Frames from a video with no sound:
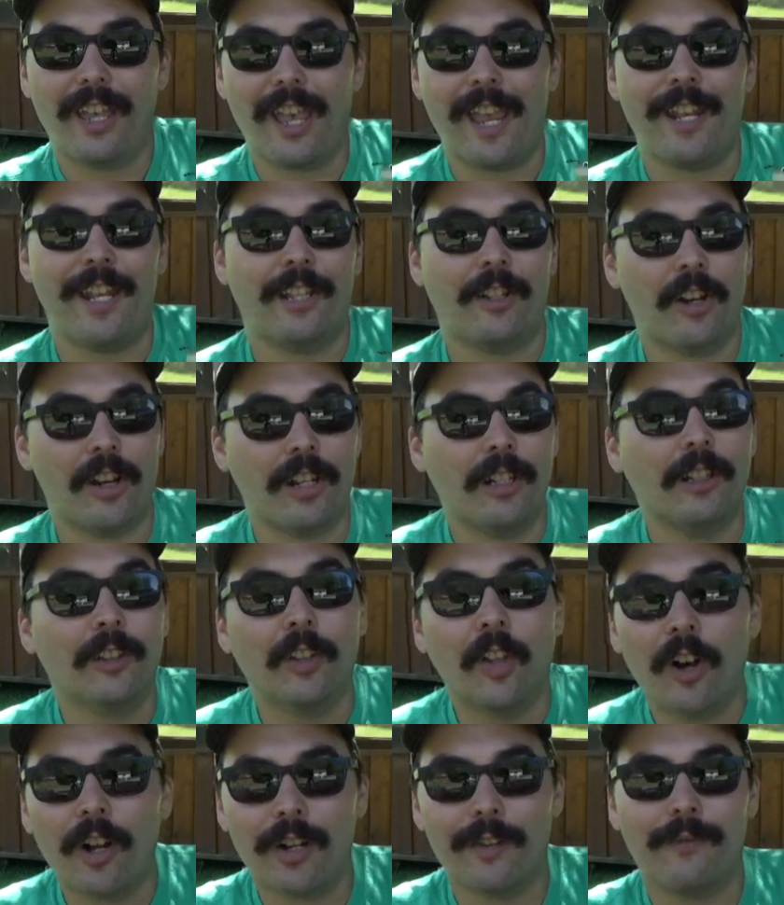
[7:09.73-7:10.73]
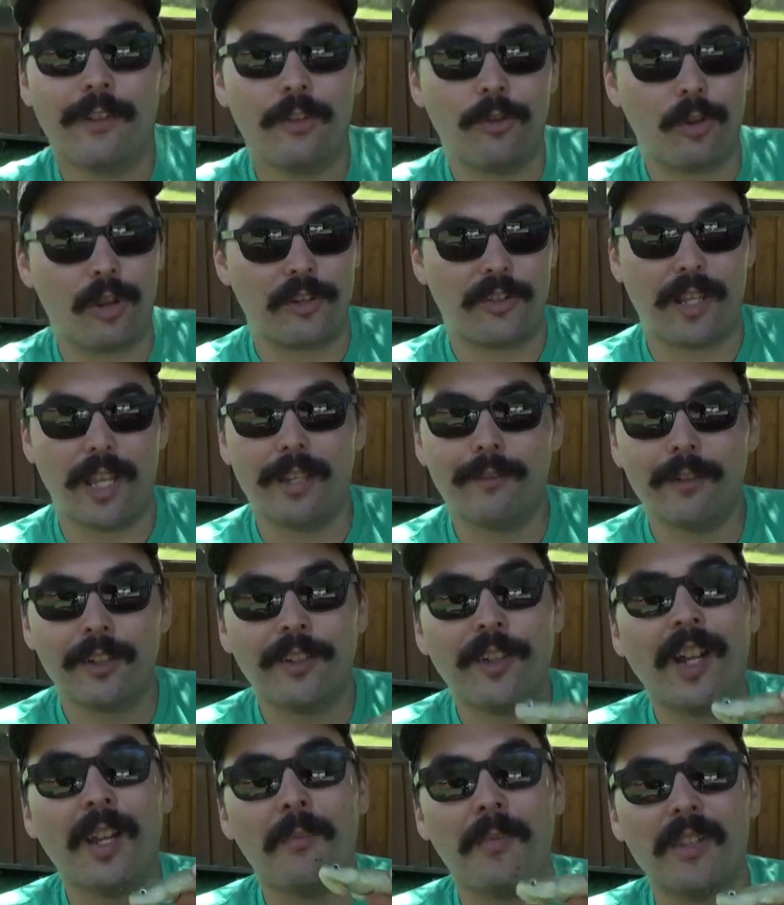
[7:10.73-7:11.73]
And it got a lot of interest. Every
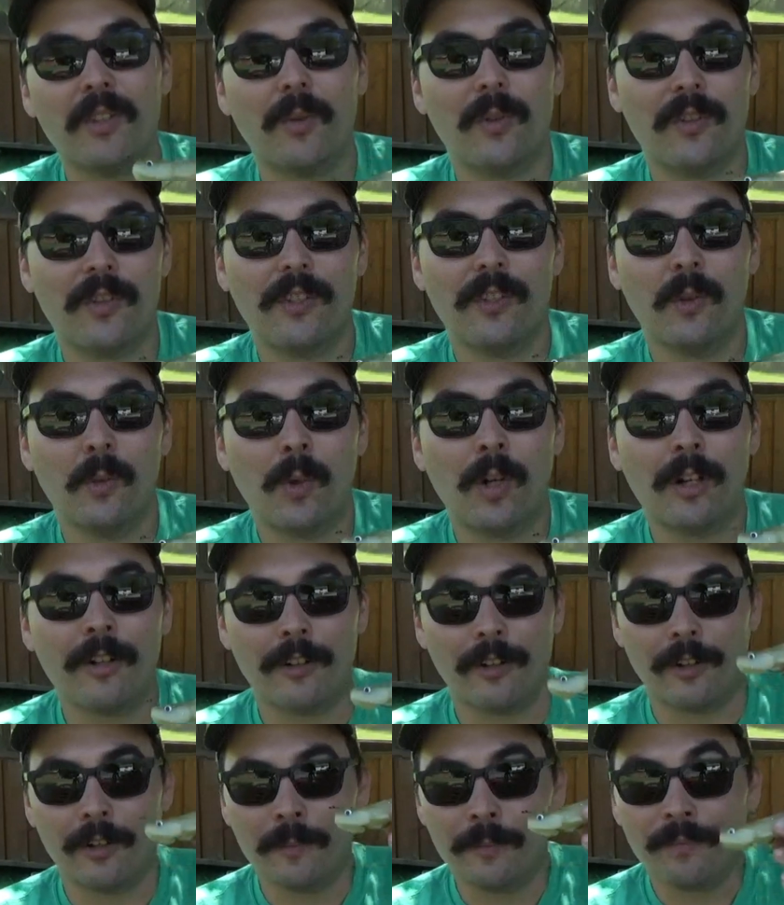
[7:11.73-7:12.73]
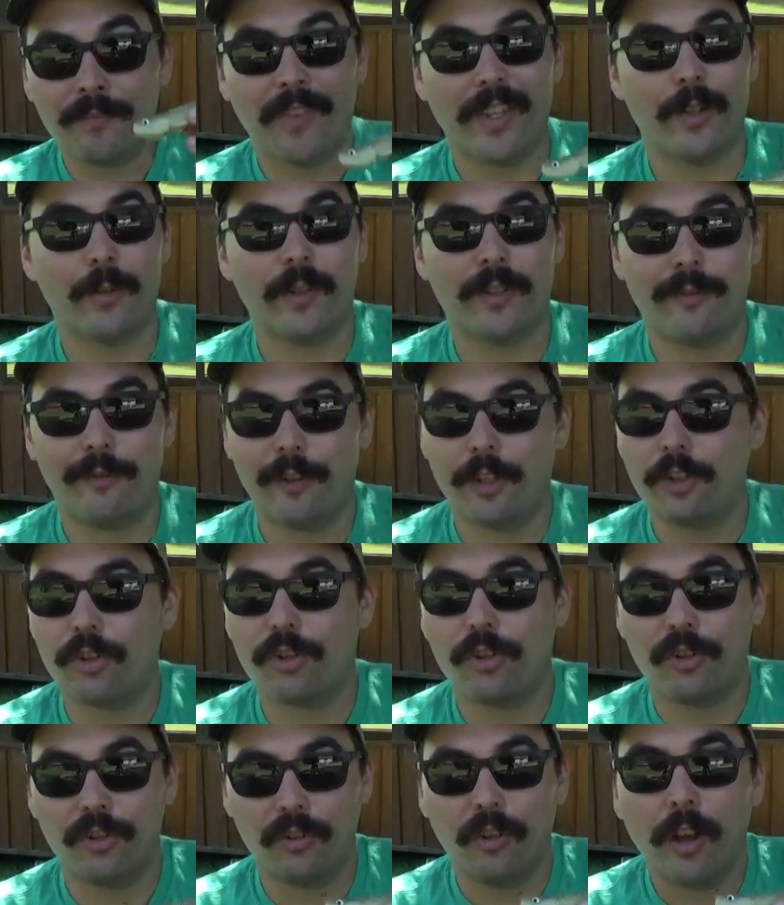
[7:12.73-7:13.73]
time this was in the water, there was
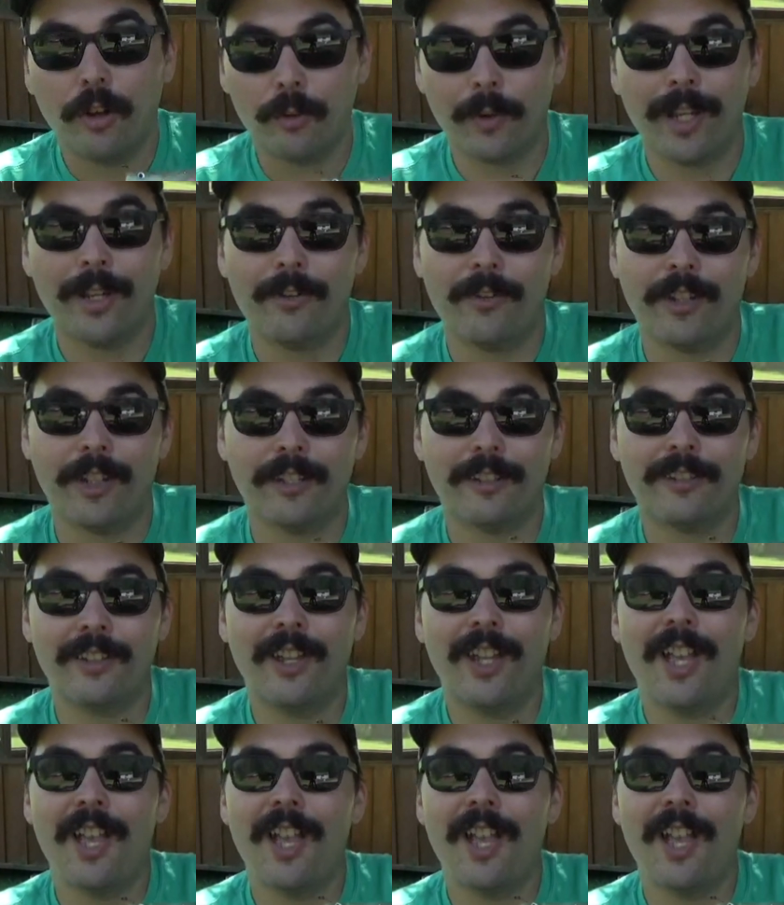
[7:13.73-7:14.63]
fish around it.